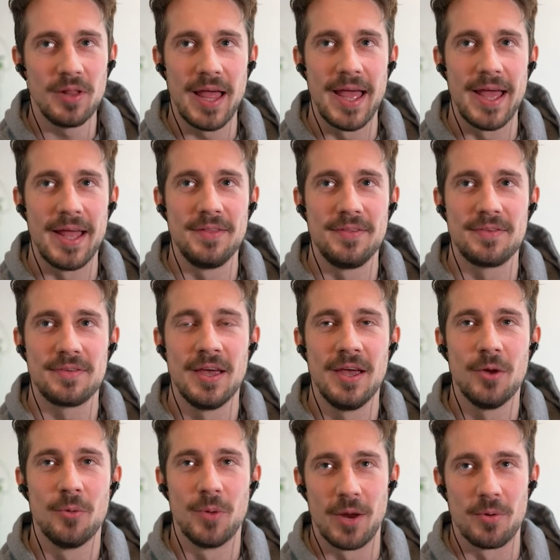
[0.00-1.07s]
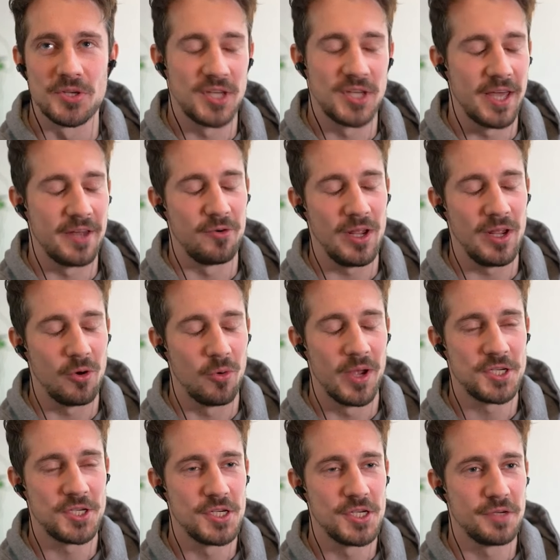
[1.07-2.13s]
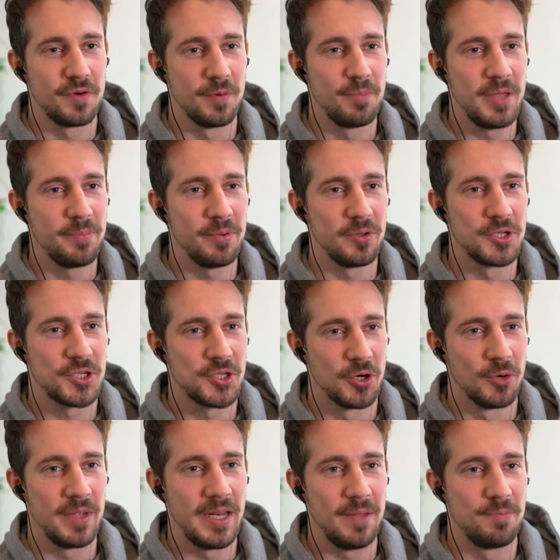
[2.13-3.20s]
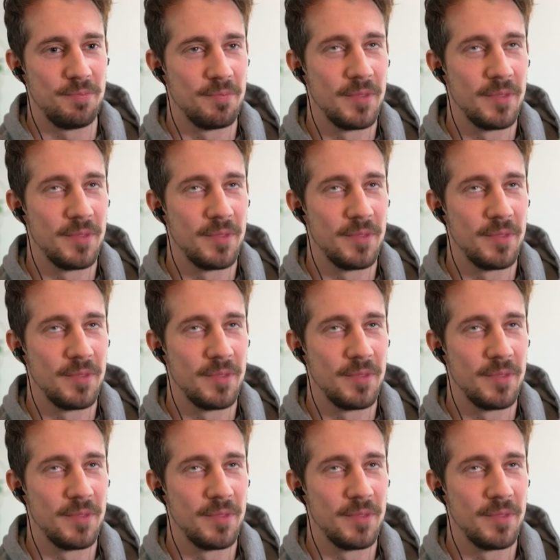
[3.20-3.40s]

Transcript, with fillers: And when I was gathering questions from people, so many